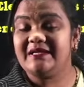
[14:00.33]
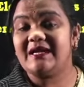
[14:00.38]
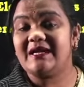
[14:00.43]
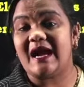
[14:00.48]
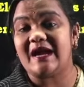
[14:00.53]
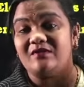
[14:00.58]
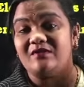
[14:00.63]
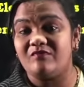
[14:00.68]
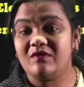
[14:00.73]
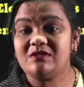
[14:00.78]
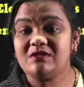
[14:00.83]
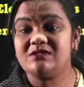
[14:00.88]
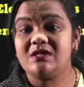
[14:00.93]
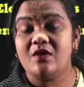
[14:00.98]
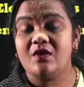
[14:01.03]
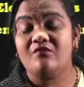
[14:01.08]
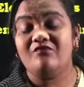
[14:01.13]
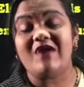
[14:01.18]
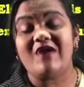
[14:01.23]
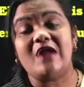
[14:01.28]
converts
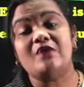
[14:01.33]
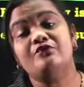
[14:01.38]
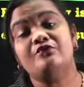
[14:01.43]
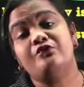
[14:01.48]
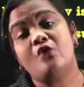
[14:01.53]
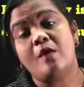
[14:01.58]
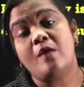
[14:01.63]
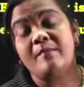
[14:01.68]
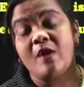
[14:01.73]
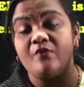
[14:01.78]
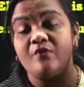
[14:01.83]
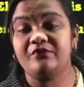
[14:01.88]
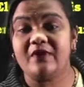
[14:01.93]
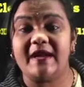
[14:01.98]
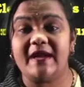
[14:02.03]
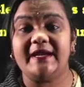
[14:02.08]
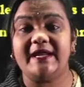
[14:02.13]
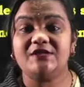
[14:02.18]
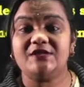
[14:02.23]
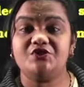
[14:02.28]
one form of
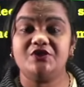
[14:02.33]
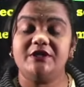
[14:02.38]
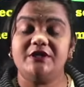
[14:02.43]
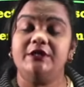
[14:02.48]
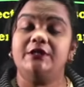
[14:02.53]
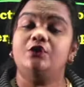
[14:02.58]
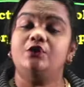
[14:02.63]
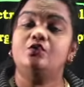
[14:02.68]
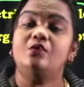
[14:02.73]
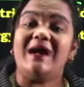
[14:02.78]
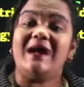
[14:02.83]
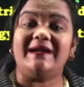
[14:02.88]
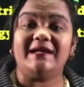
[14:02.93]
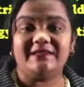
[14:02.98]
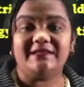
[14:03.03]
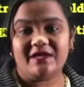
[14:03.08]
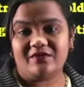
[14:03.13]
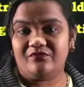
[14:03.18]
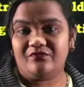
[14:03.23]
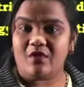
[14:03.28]
energy into
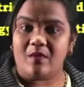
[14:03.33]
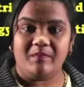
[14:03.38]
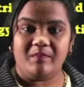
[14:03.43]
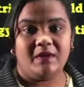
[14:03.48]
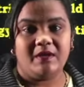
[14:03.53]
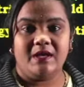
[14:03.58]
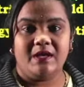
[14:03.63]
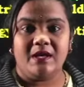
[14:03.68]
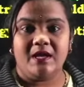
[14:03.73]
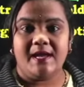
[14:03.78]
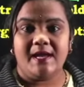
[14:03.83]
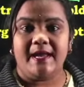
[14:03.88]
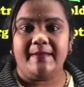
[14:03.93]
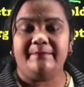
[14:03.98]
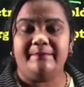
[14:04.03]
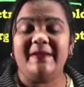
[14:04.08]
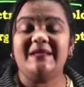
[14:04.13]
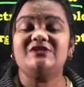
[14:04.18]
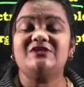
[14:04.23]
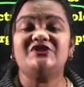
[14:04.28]
another form.
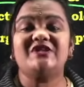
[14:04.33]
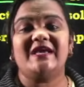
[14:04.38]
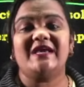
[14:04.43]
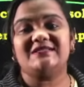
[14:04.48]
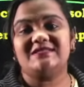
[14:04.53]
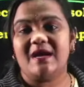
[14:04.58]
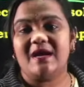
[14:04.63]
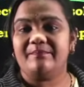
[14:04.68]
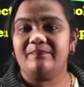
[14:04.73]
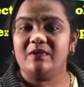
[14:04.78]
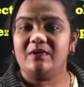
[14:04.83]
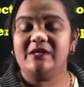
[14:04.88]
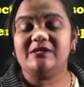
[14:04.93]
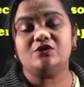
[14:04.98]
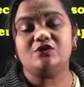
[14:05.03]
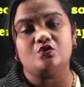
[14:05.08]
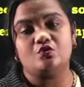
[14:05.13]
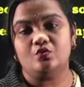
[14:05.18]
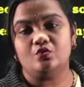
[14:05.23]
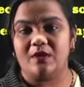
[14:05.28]
Best example
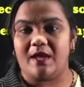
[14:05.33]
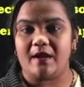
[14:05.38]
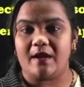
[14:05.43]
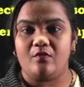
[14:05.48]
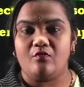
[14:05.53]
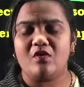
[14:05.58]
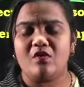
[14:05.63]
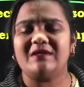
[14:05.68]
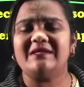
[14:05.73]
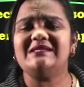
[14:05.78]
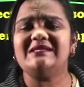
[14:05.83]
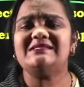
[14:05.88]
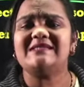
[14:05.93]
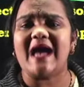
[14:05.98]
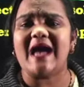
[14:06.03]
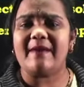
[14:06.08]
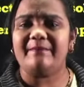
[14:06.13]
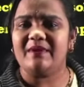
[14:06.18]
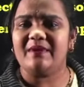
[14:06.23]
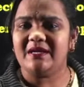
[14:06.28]
is cooler. What is
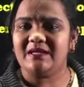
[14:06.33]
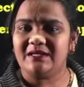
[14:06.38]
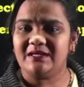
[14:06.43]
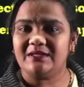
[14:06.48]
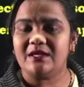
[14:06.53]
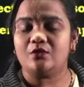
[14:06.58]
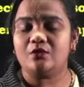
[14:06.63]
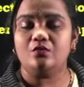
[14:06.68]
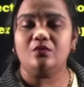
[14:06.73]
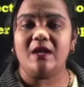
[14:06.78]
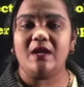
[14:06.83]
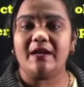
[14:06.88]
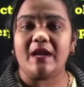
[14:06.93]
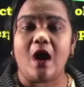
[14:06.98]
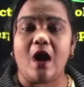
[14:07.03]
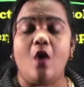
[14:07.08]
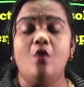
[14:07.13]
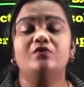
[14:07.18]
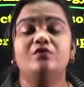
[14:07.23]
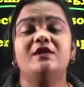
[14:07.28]
happening in the cooler?
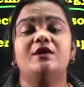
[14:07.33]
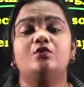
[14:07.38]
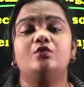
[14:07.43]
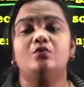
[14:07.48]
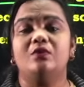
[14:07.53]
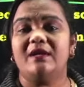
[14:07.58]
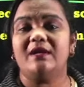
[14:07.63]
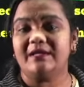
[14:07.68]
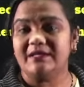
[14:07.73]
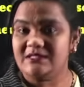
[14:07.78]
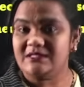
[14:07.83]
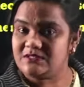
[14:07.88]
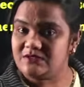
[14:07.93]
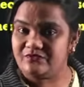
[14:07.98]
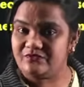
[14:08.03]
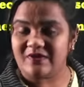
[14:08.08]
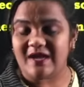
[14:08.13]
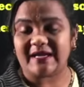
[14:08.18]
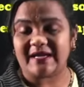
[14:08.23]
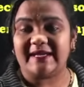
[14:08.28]
How the cooler is
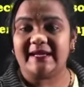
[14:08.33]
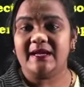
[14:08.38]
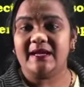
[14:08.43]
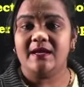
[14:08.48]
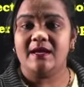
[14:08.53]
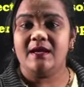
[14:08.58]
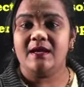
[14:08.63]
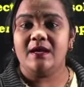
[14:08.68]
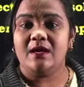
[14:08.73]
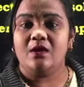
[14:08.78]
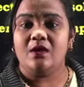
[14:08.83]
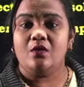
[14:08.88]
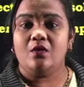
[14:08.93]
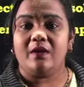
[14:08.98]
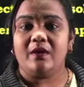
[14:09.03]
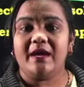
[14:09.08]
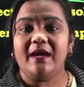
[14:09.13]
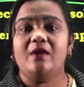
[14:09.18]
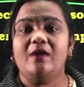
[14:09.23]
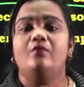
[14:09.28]
working?
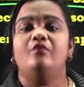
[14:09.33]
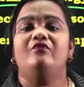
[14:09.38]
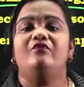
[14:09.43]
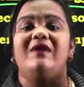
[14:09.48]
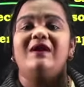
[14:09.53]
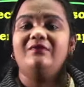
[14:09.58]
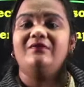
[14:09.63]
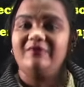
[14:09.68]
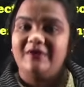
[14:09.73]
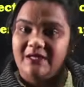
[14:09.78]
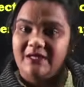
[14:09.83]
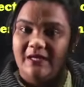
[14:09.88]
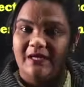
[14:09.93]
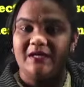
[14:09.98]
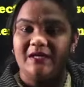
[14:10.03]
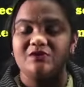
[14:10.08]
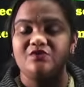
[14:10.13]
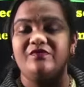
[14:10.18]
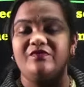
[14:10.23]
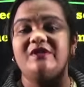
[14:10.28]
Okay, when we
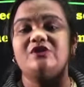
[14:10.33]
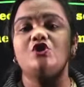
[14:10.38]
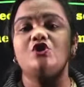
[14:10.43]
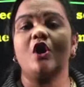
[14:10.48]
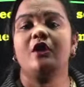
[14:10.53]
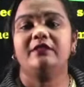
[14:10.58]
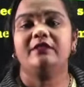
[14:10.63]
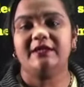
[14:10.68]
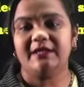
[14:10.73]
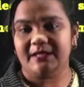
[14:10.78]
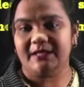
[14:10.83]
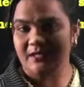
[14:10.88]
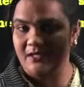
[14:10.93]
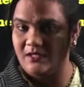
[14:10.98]
switch on the